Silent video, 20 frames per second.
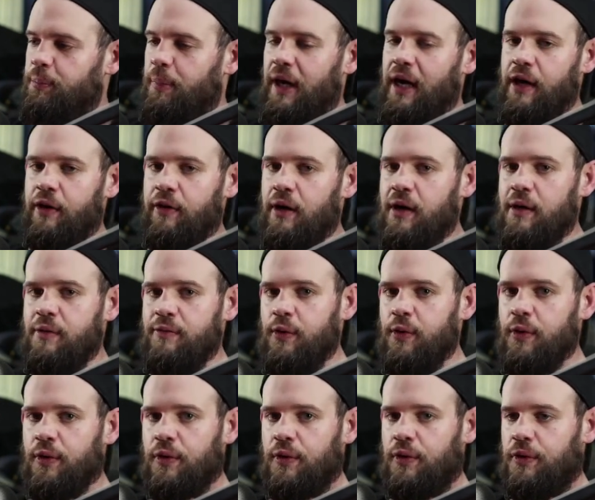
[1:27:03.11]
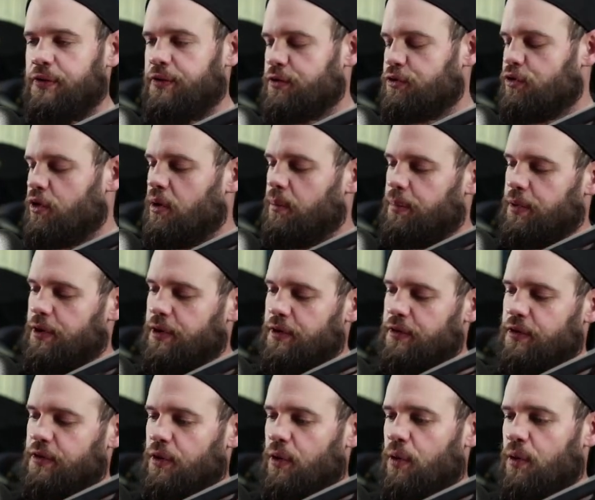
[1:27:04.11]
background vocals and
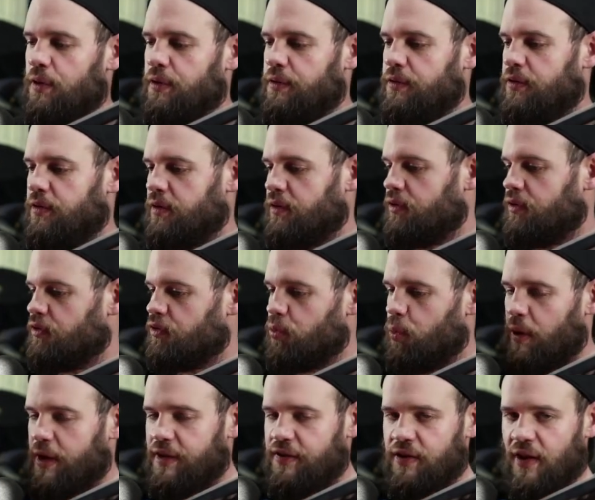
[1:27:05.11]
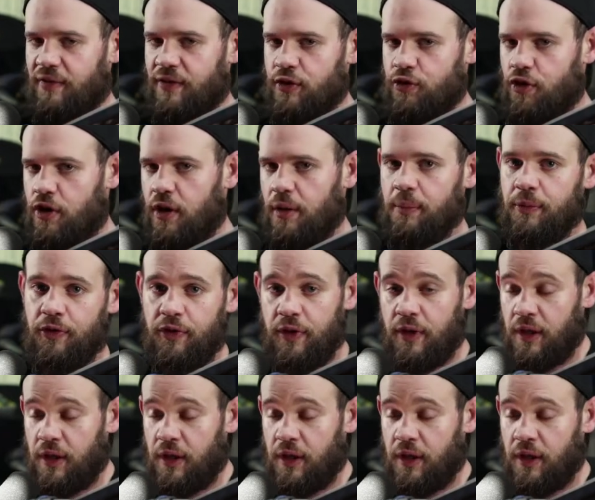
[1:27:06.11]
trumpets and horns and 27 drums,